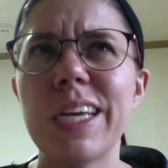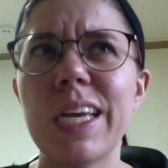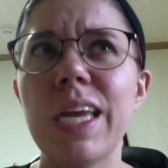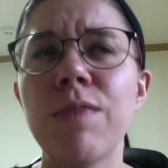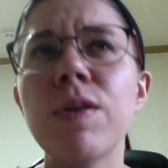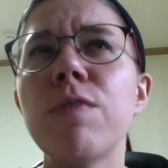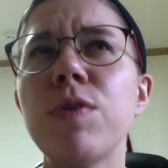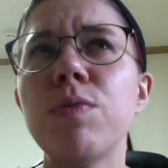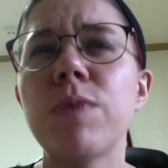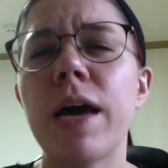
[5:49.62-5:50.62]
even if
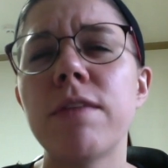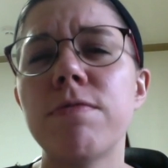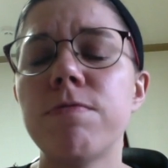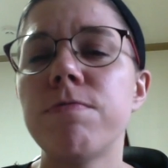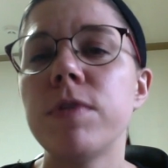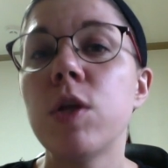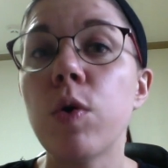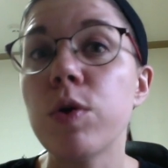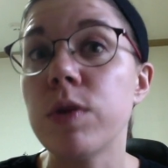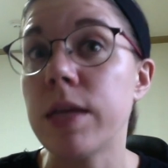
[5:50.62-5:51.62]
you kind of know
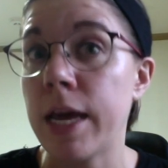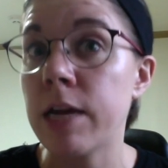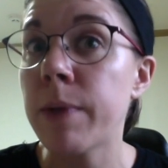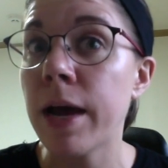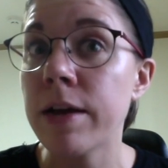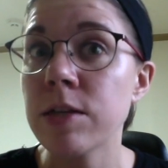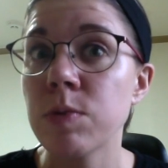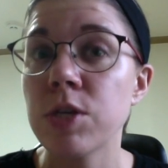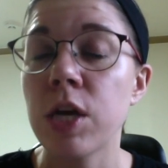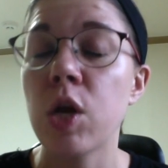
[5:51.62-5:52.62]
you need antibiotics,
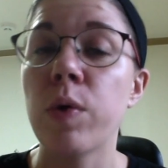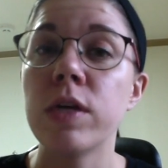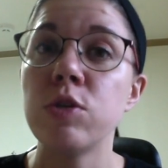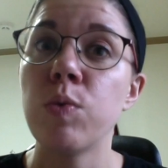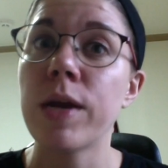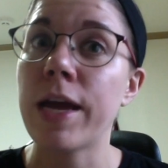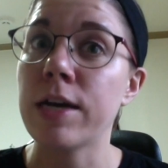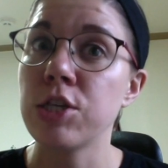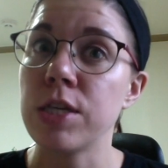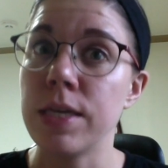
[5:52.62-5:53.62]
which I know I do when I
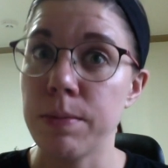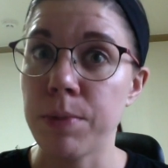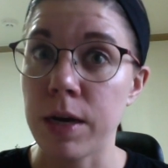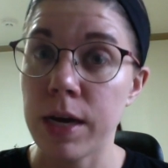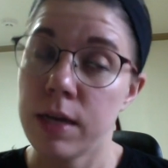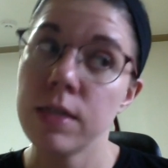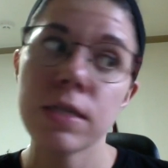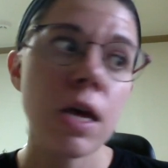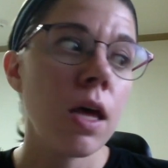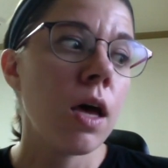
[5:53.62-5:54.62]
actually get bronchitis,